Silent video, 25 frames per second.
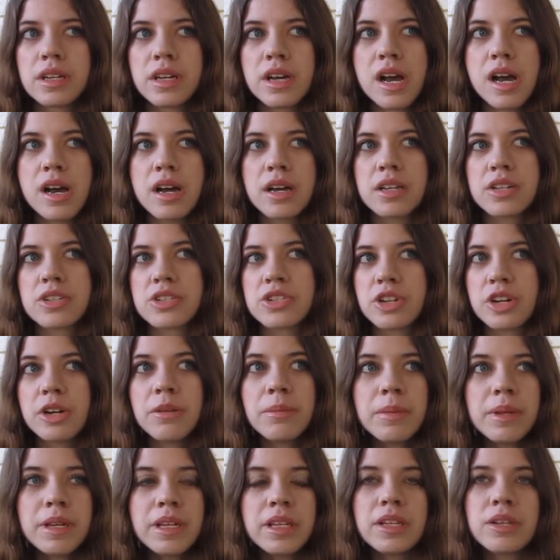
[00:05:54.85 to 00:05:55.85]
in
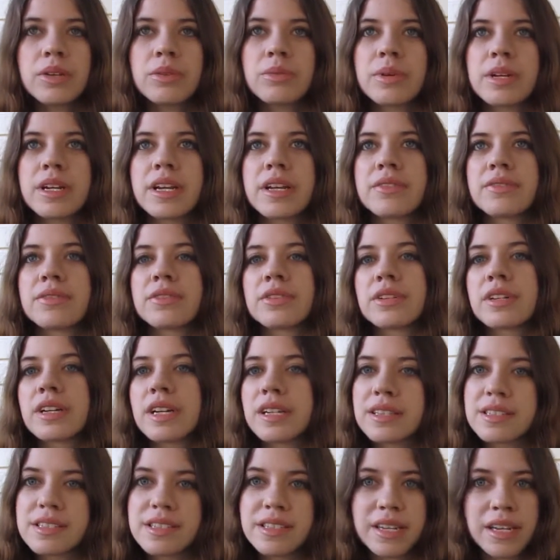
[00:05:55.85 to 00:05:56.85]
Germany or whatever.
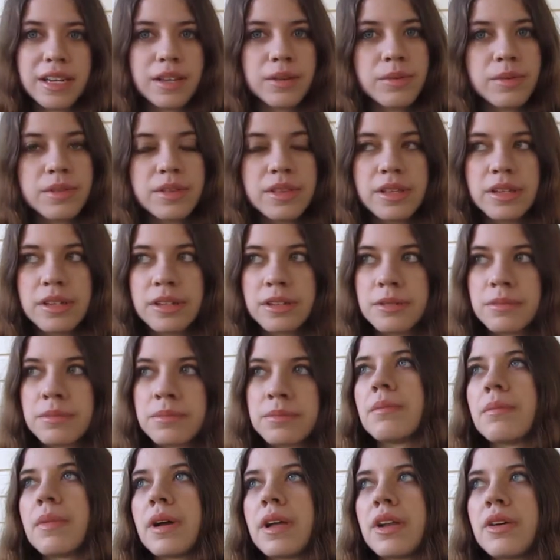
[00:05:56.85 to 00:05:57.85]
I'd stay with
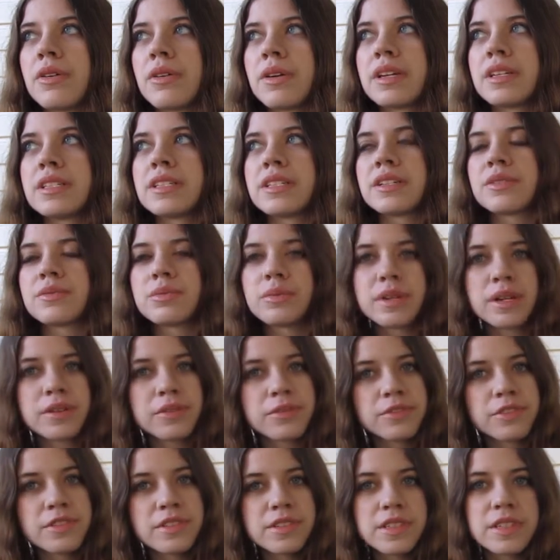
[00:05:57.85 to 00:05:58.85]
them. I know I did when I
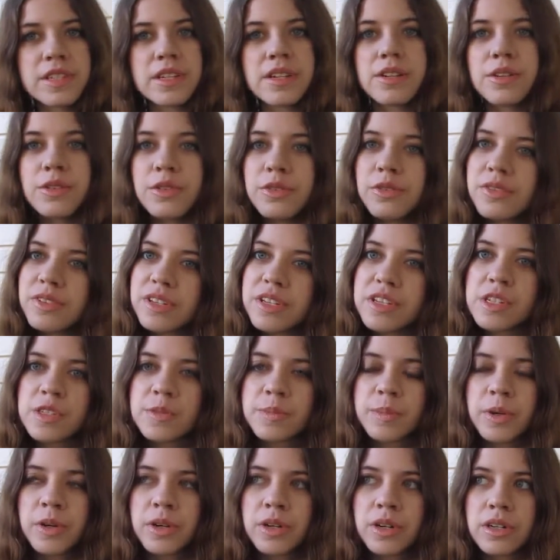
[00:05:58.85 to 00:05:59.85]
visited
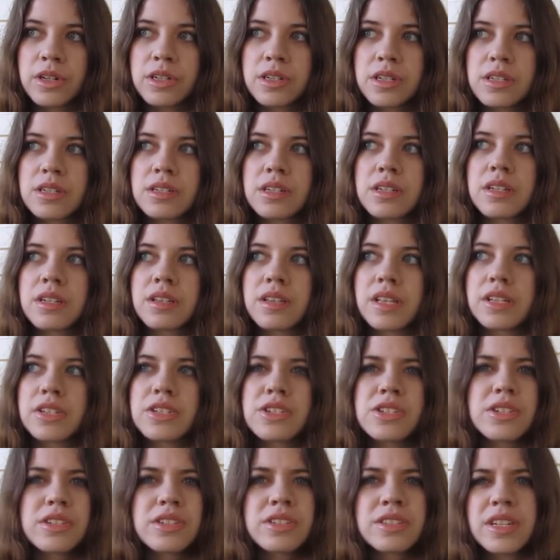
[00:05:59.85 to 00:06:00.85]
Ludwigsburg.
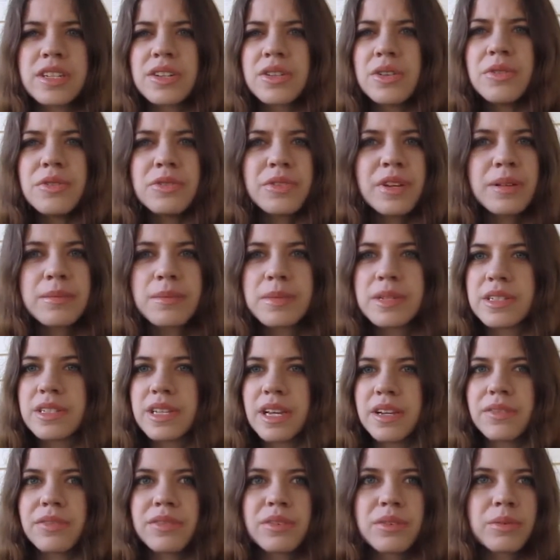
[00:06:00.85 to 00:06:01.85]
They knew families
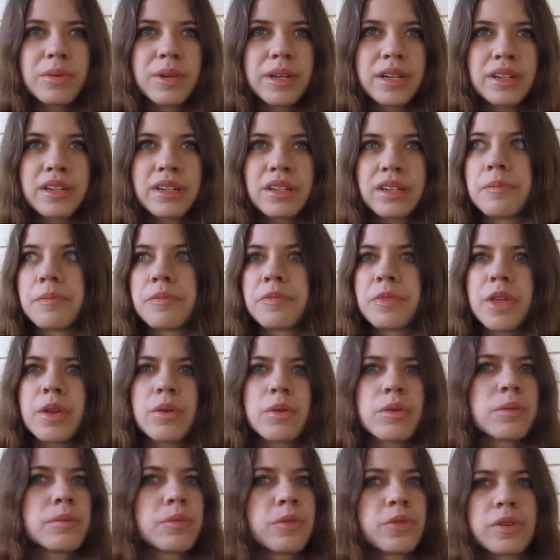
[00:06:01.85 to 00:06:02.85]
everywhere. They
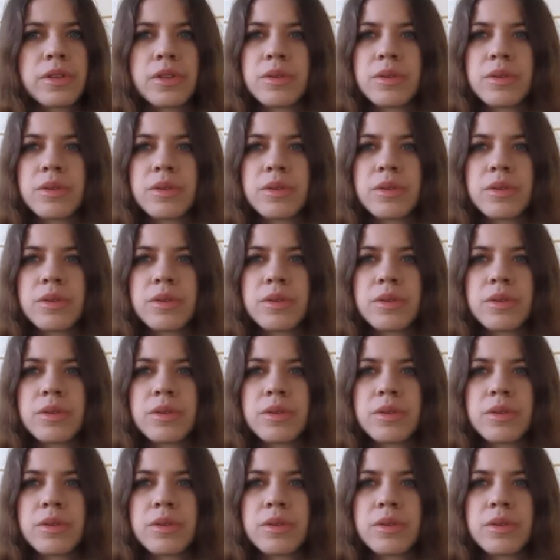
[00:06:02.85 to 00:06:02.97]
were more